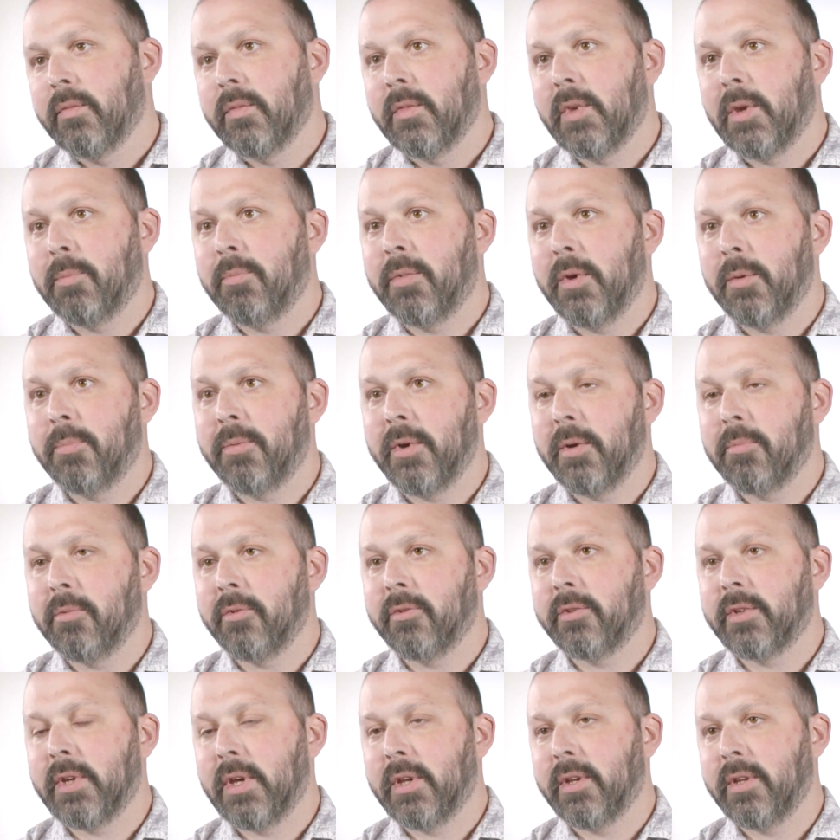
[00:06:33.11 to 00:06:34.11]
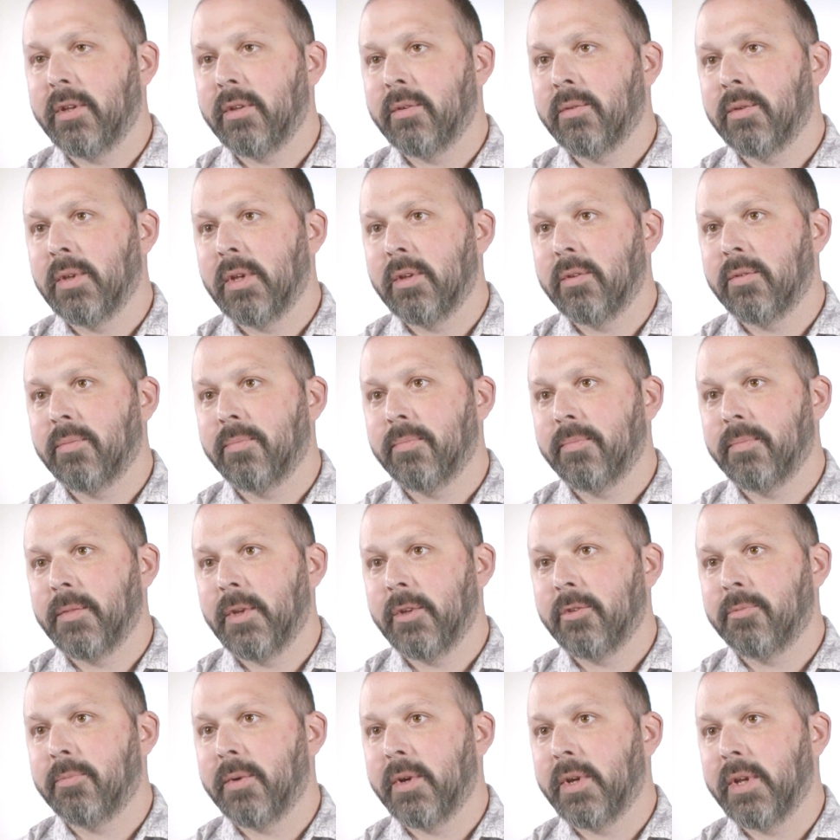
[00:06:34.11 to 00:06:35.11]
he pretty much said it's
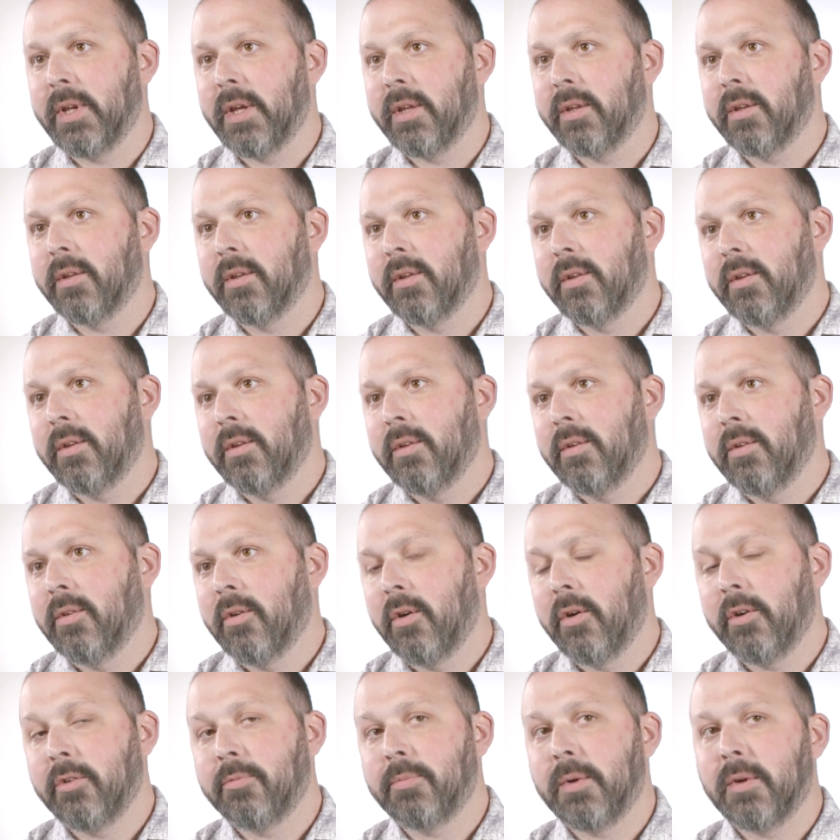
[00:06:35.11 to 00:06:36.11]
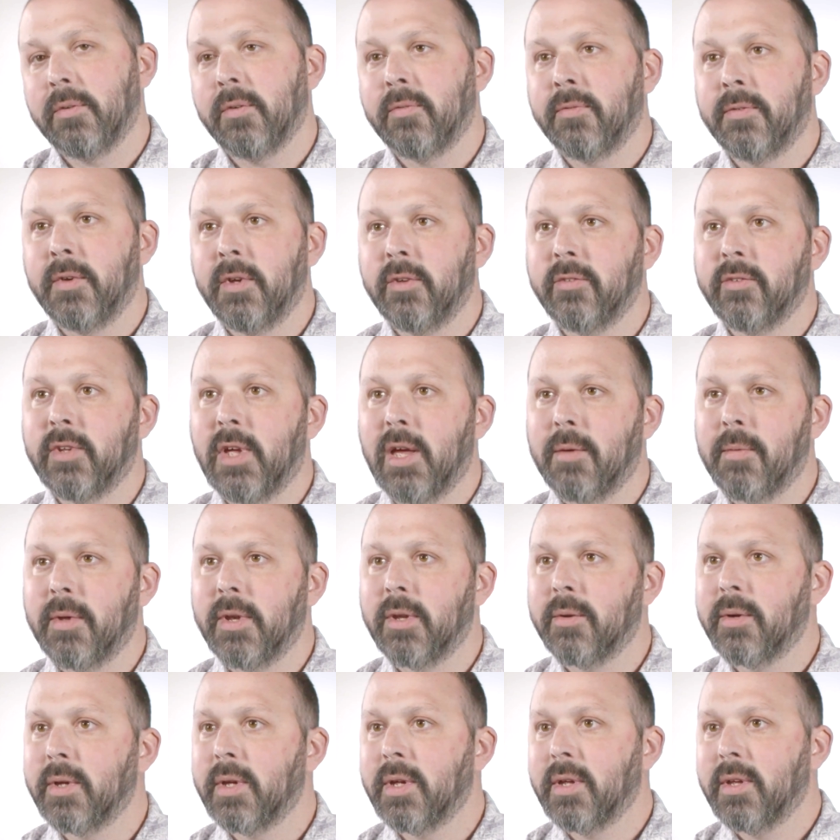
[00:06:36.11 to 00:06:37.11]
spread again, or it spread for the first time
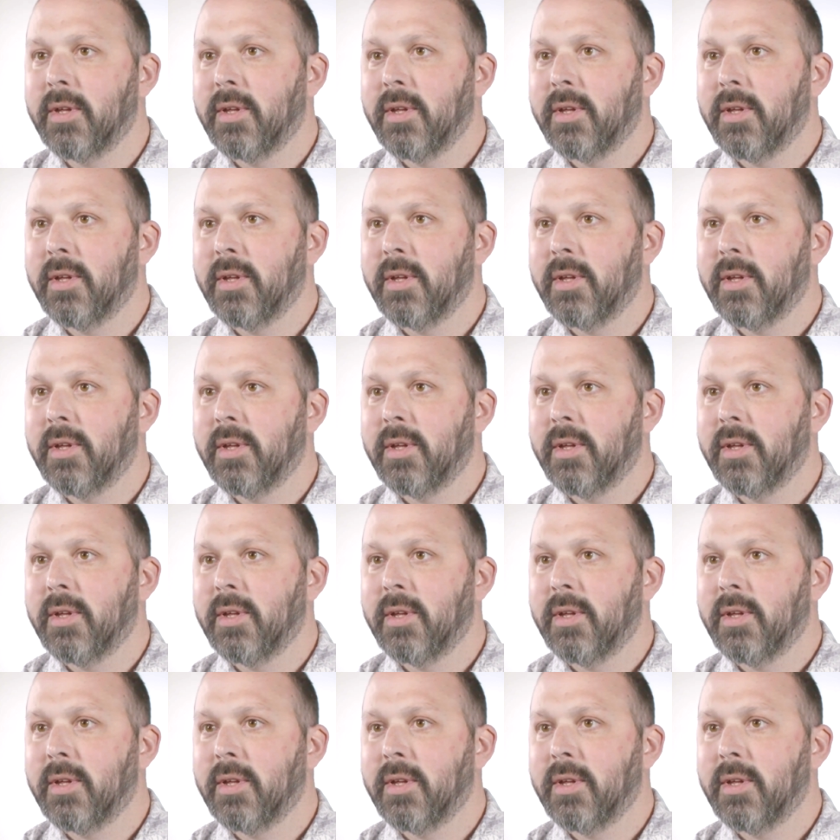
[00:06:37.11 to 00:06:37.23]
anyway.